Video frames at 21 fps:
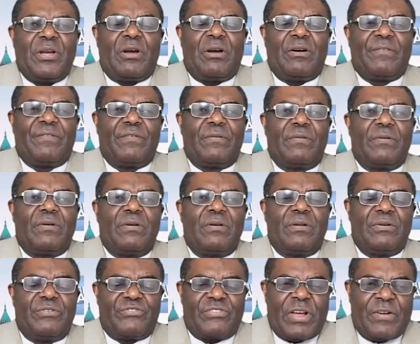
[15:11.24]
of
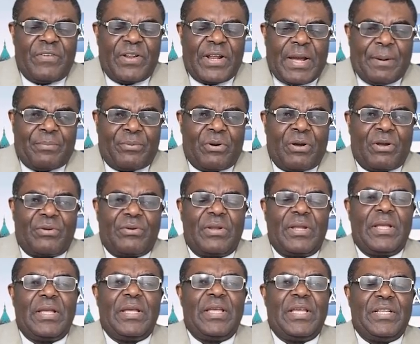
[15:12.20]
traveling abroad
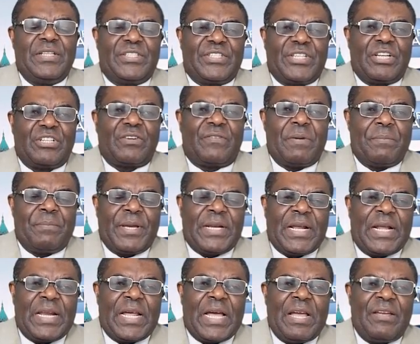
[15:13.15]
in search of a
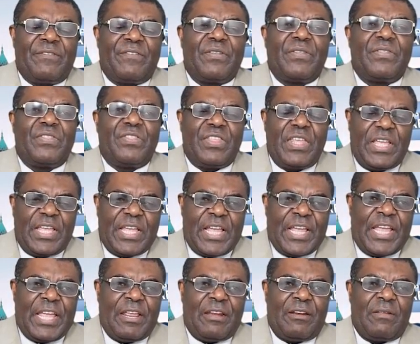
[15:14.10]
better life, think
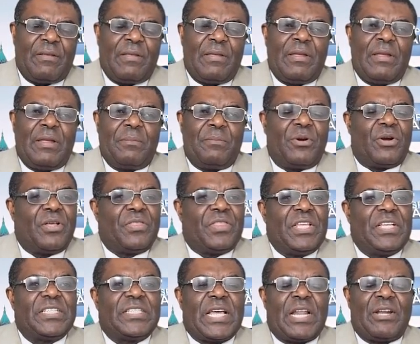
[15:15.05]
again, because
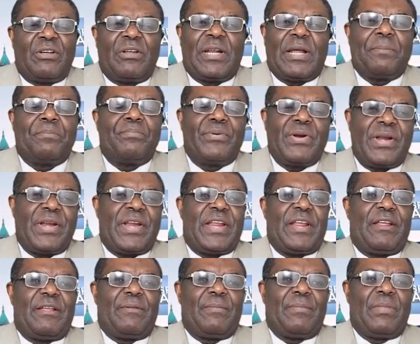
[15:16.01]
things are not that
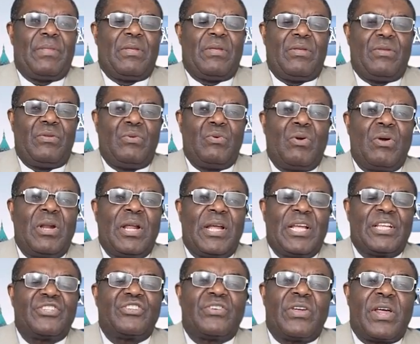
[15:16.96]
pretty. You're going to
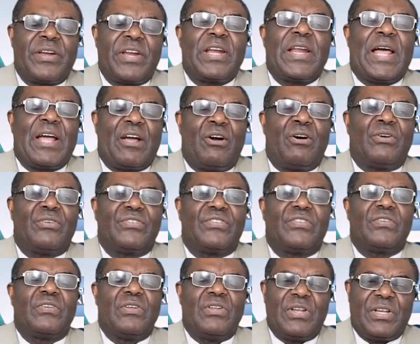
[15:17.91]
get stranded like
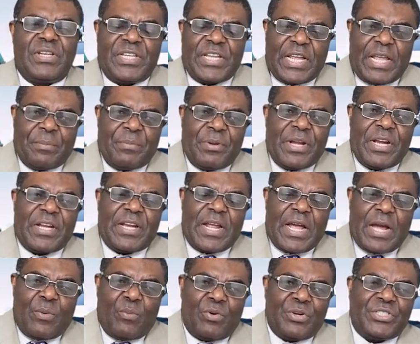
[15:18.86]
us. Take a minute
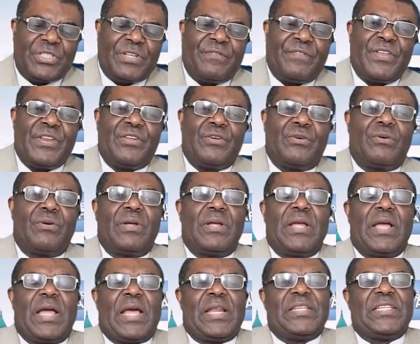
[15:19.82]
and watch the video
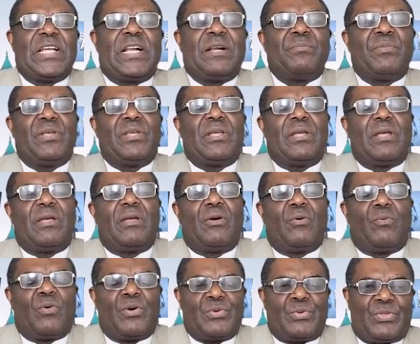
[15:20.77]
and tell me
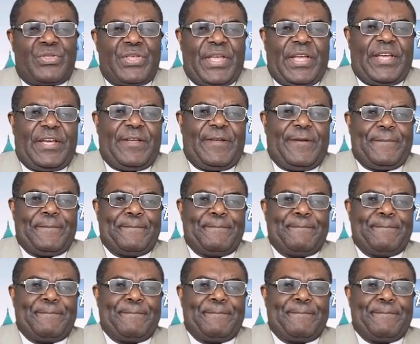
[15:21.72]
what you think.